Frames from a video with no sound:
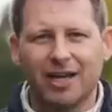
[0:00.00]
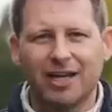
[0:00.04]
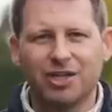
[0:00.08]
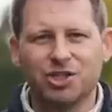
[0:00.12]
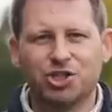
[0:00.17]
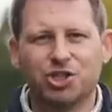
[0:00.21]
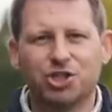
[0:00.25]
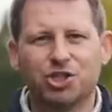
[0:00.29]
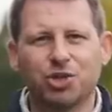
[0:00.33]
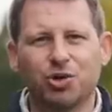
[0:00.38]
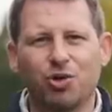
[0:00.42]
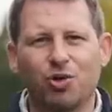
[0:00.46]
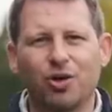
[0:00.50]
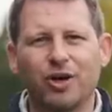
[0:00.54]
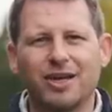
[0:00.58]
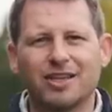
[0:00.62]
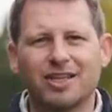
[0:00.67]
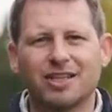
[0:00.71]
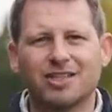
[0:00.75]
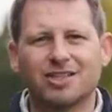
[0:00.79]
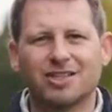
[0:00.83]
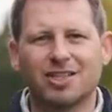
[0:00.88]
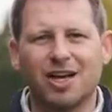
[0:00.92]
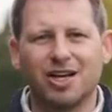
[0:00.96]
enjoy
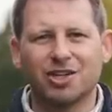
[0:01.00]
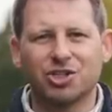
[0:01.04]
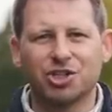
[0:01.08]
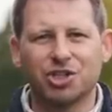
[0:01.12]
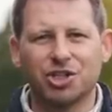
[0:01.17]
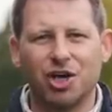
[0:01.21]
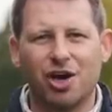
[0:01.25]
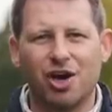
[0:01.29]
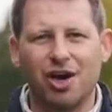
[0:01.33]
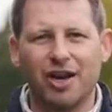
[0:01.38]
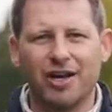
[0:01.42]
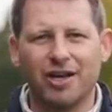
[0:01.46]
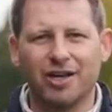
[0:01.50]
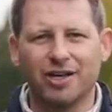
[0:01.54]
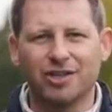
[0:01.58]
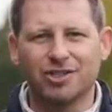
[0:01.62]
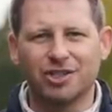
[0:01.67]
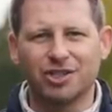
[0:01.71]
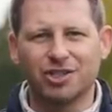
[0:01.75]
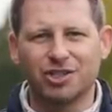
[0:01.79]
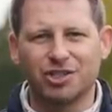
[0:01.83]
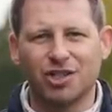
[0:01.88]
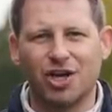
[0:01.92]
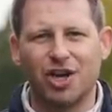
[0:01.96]
the sunshine as
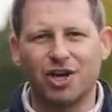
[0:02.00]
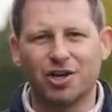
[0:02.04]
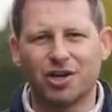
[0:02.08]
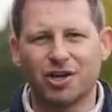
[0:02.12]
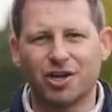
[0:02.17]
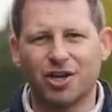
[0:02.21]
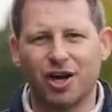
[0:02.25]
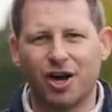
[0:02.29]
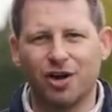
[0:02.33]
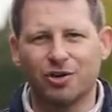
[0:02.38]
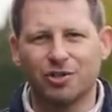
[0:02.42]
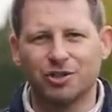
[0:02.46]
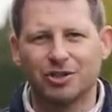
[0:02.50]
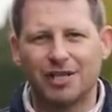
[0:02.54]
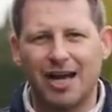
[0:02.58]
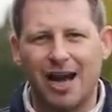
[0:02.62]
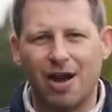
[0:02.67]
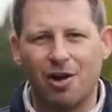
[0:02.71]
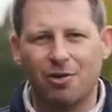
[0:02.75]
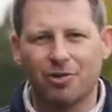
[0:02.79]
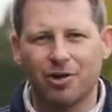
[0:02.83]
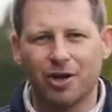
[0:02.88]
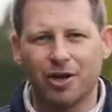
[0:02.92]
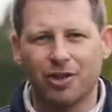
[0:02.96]
the sun goes
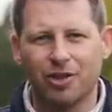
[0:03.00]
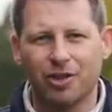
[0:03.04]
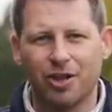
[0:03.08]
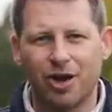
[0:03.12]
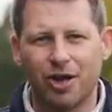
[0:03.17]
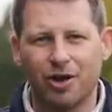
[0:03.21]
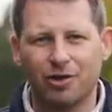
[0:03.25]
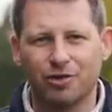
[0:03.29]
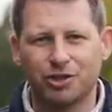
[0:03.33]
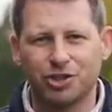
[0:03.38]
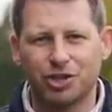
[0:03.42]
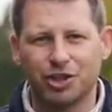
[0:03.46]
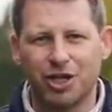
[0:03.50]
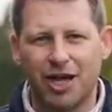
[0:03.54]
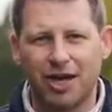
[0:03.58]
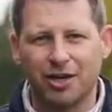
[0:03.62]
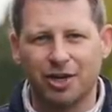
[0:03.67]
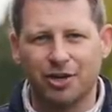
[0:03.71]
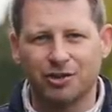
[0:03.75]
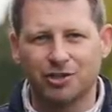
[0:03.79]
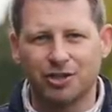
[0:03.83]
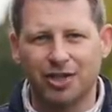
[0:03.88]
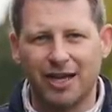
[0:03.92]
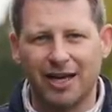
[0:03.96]
down and those
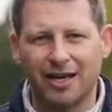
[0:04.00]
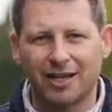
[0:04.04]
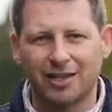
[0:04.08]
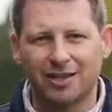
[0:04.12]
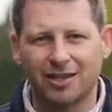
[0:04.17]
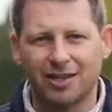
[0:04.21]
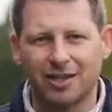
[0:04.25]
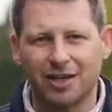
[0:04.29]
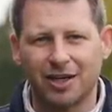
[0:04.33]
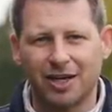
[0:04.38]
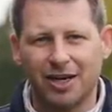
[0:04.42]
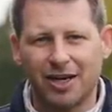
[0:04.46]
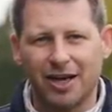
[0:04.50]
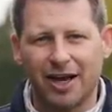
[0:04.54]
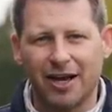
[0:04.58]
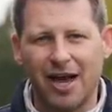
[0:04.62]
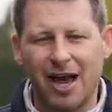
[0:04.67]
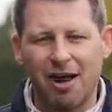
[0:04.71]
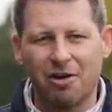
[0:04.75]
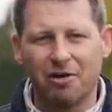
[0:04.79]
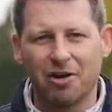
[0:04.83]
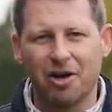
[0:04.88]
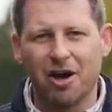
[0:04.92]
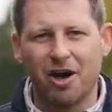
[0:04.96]
shadows lengthen. An
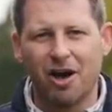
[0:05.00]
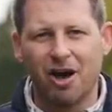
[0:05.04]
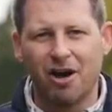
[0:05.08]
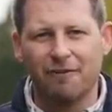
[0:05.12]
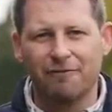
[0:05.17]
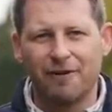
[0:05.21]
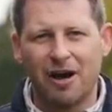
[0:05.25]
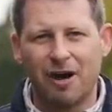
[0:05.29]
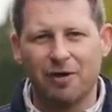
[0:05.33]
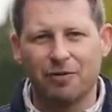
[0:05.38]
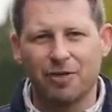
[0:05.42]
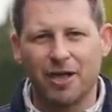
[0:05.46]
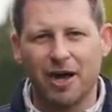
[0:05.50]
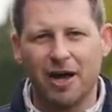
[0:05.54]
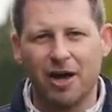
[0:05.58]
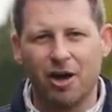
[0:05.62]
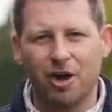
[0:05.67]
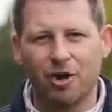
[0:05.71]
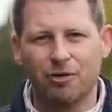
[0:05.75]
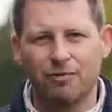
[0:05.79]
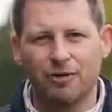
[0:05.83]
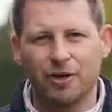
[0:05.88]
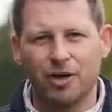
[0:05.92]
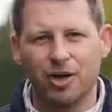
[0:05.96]
hour and a half out there
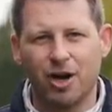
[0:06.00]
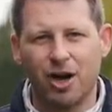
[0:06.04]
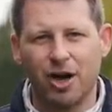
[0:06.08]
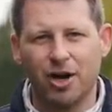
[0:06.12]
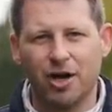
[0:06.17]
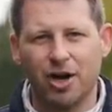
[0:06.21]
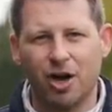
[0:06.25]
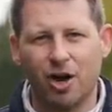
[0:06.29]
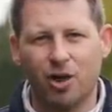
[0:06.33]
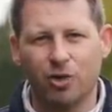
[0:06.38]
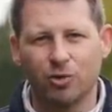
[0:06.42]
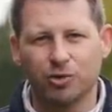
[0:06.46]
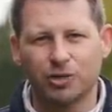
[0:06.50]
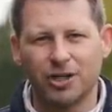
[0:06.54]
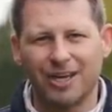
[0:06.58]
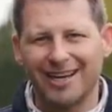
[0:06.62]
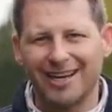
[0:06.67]
over 9 holes.